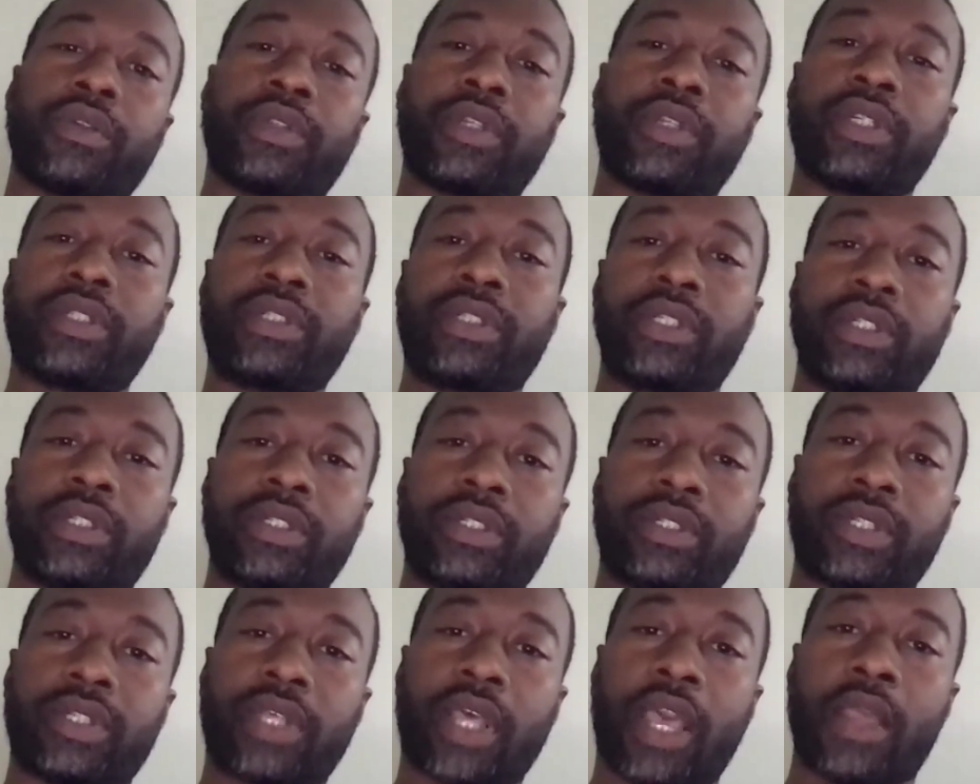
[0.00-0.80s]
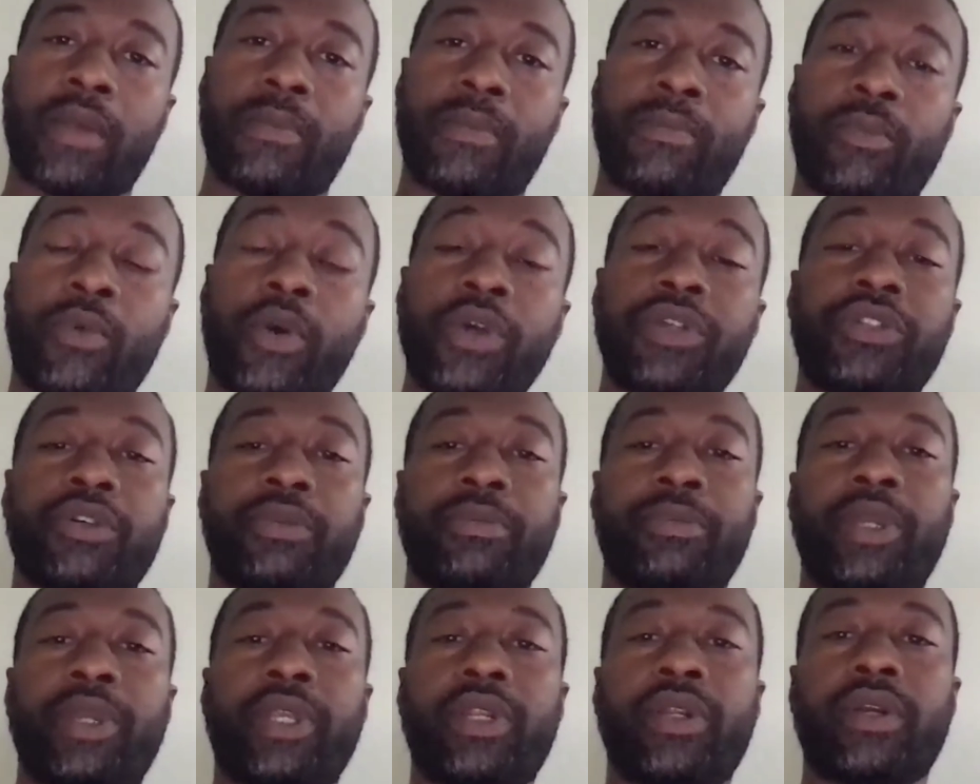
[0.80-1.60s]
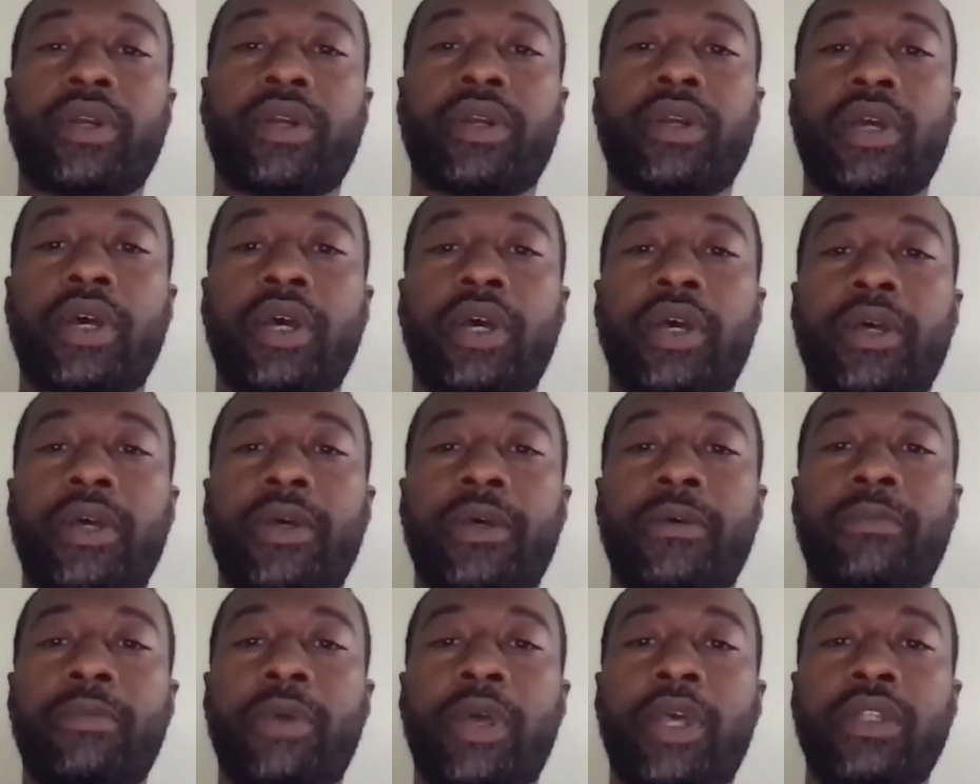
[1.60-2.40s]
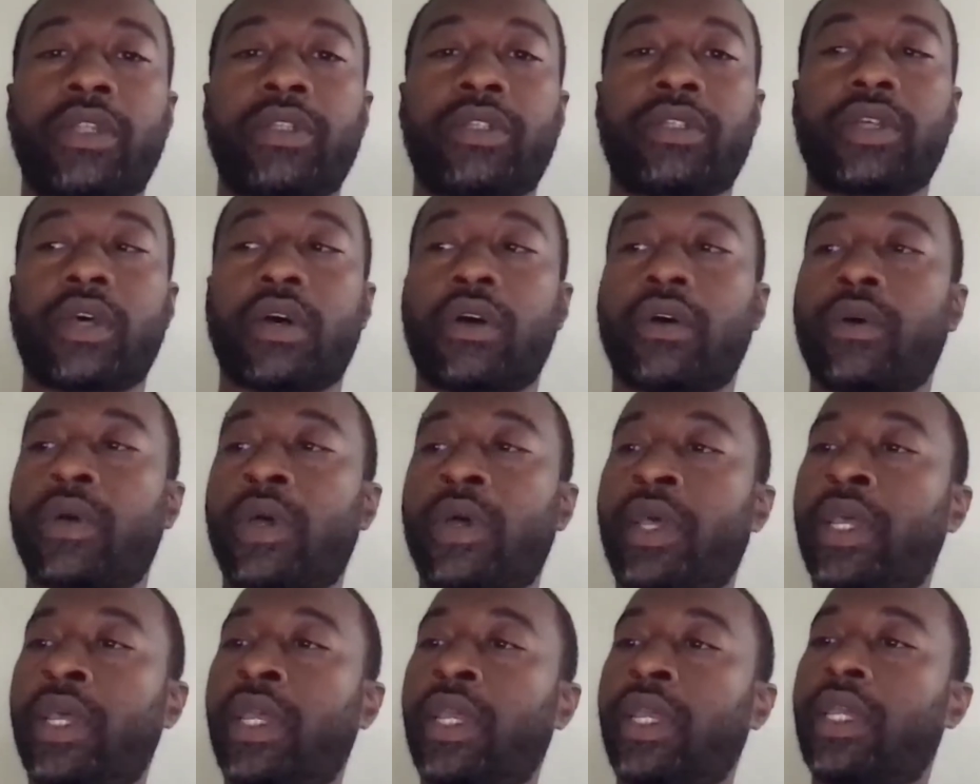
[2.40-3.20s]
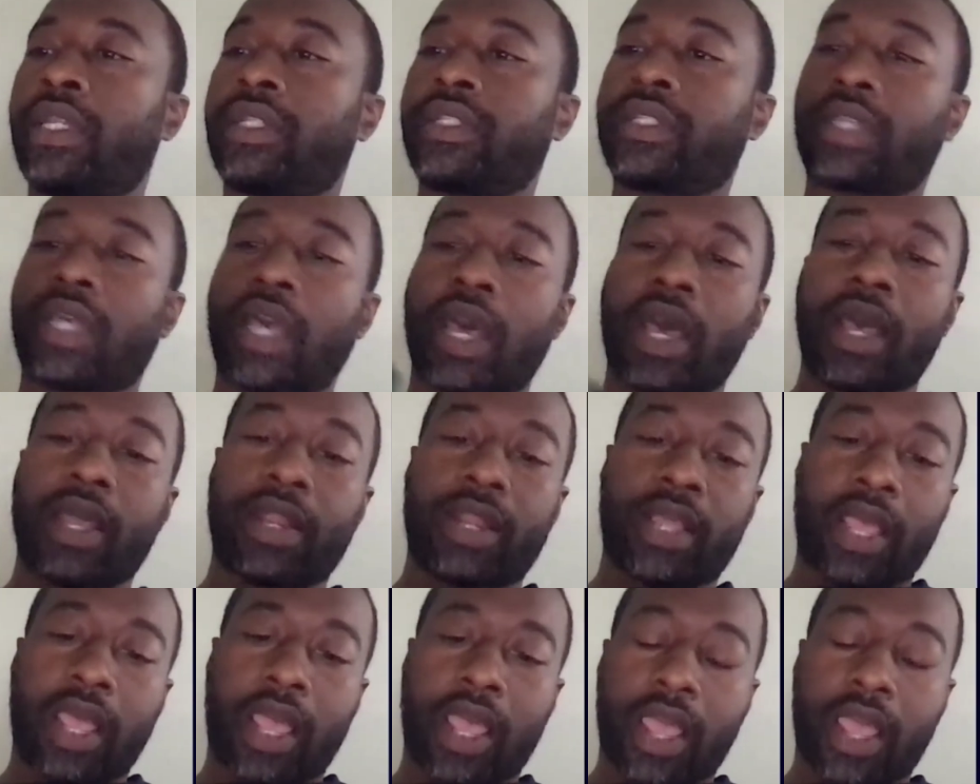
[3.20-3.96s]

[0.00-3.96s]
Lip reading: This is a moisture meter, and so they've got